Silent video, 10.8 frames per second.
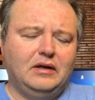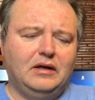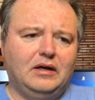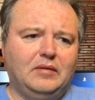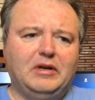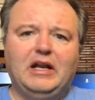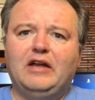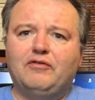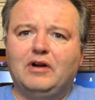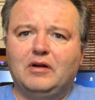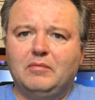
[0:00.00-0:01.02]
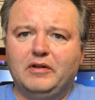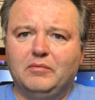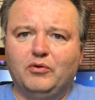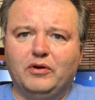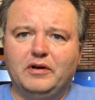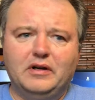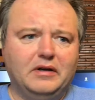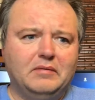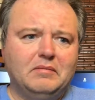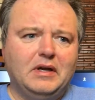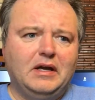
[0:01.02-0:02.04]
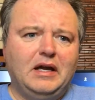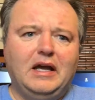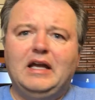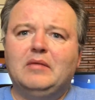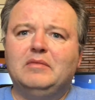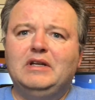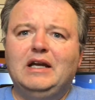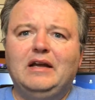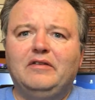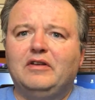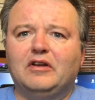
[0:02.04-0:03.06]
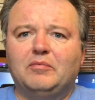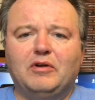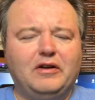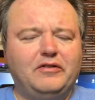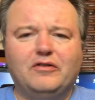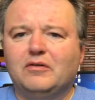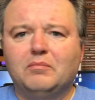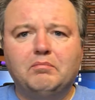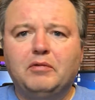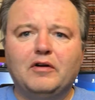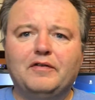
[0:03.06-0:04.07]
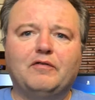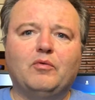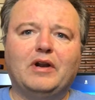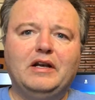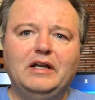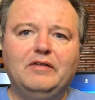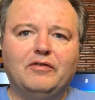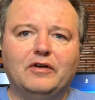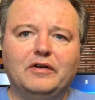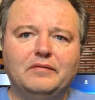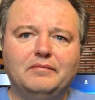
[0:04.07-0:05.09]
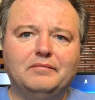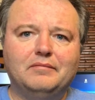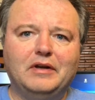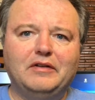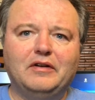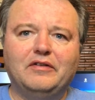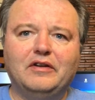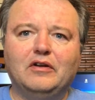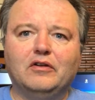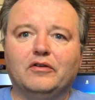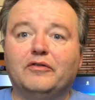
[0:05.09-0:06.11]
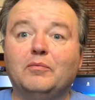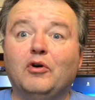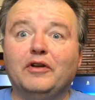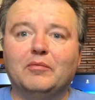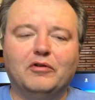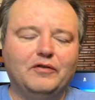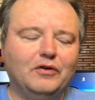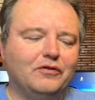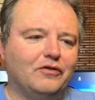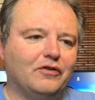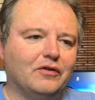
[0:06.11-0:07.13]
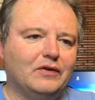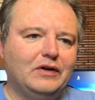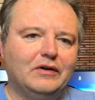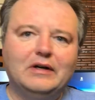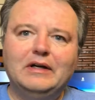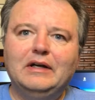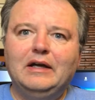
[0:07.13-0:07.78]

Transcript: ASRock motherboard and an AMD A6 processor. Perfect for what I need for basically a single or small number of user server here.